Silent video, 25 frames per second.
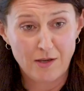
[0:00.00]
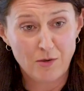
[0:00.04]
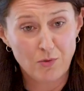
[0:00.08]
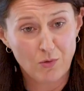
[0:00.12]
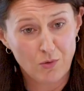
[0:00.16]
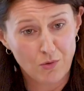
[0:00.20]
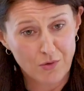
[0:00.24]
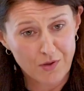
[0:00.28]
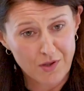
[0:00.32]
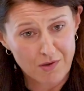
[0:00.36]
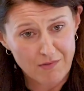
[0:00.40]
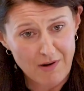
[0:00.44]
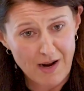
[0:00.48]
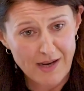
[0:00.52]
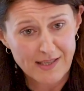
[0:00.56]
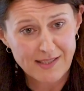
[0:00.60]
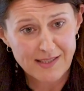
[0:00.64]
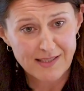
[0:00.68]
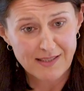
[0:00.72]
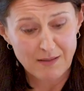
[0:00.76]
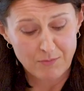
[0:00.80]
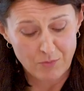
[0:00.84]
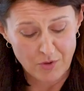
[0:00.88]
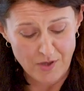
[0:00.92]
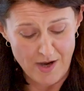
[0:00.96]
and
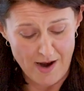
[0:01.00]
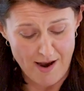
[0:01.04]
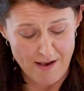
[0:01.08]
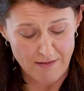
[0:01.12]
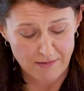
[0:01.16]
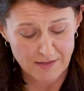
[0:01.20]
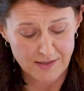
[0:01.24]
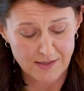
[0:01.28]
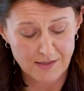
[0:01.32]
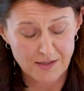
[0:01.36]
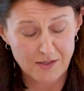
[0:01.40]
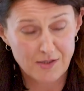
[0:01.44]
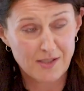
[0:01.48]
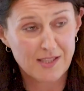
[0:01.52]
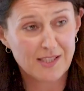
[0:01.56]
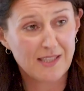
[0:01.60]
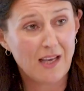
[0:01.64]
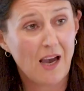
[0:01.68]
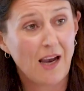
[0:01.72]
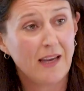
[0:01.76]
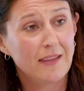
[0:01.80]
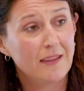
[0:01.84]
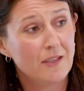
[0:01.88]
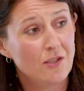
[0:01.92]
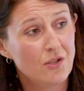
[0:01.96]
authorise someone else to
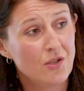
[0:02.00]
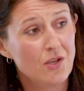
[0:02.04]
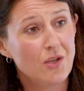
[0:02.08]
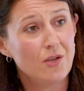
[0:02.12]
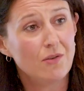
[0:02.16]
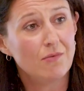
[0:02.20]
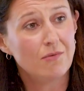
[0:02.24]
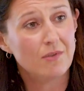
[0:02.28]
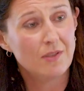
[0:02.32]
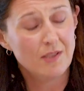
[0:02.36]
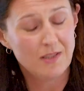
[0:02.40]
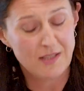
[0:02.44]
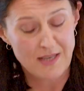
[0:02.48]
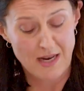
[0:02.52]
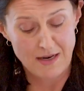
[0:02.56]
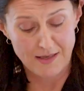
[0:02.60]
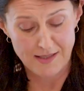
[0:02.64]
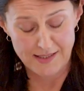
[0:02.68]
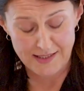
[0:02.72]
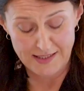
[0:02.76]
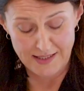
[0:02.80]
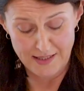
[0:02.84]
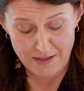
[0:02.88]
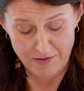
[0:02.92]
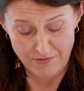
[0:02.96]
sign the new
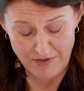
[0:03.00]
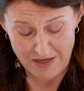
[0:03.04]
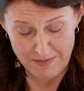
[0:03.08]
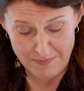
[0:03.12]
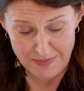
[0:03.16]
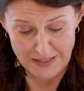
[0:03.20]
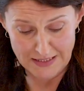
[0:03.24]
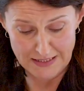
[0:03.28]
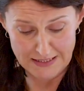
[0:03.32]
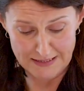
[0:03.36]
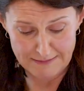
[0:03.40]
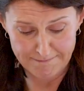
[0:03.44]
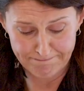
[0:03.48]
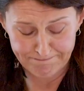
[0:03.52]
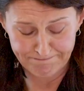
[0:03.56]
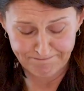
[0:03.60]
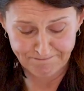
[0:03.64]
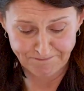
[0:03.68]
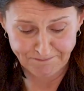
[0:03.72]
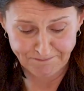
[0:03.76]
tenancy agreement.